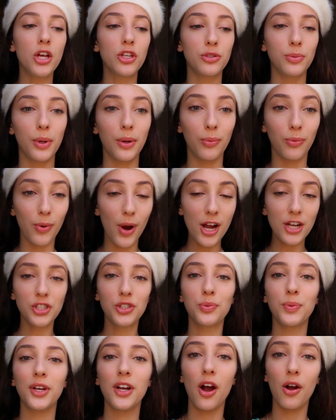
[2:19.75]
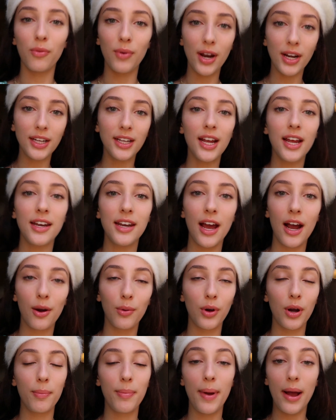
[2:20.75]
So we rushed, we got ready, and
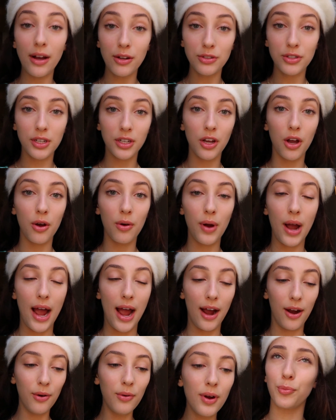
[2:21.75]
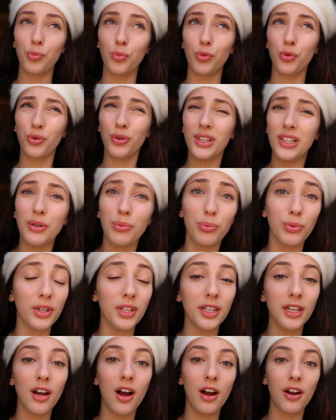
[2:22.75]
now we're about to go out. I'm
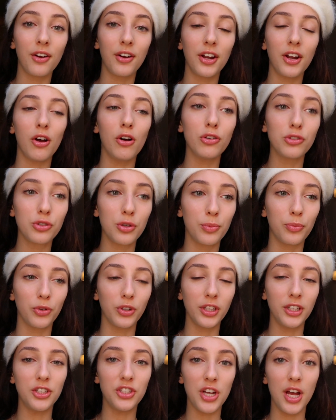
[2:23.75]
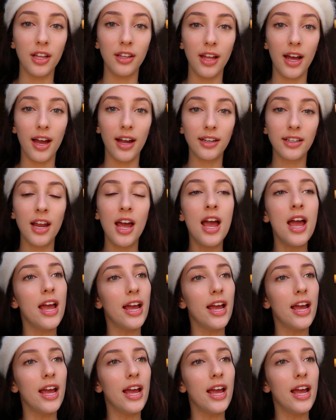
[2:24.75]
really hungry. Also, I'm really jet lagged.